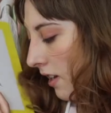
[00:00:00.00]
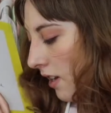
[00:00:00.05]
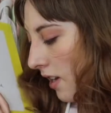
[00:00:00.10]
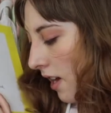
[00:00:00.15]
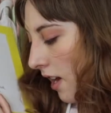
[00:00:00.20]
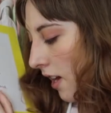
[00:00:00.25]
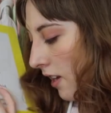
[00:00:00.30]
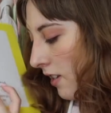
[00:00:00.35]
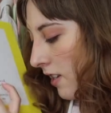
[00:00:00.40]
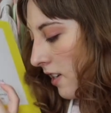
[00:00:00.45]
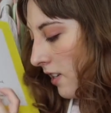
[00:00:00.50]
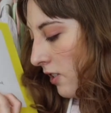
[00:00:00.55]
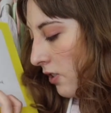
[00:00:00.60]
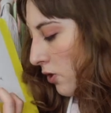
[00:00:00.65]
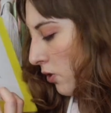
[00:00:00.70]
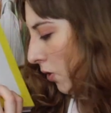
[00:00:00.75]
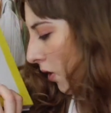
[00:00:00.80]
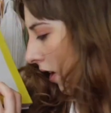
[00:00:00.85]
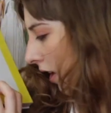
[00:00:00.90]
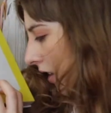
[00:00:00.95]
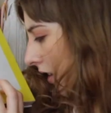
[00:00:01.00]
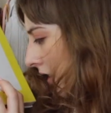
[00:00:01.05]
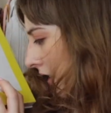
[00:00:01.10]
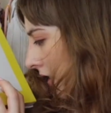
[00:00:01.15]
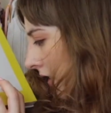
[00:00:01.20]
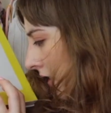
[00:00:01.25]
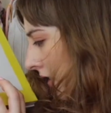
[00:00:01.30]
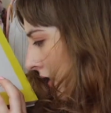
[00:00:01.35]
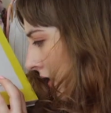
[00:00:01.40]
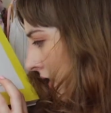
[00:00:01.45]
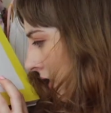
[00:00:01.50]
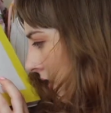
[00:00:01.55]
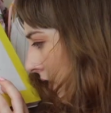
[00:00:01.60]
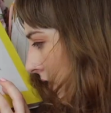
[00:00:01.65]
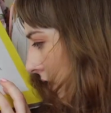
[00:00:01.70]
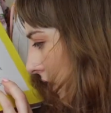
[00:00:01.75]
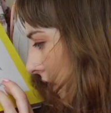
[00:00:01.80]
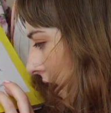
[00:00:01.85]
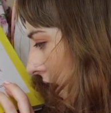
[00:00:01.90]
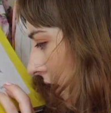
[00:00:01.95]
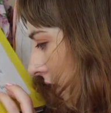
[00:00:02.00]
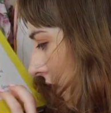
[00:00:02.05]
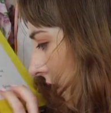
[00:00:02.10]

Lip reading: and eat and drink, and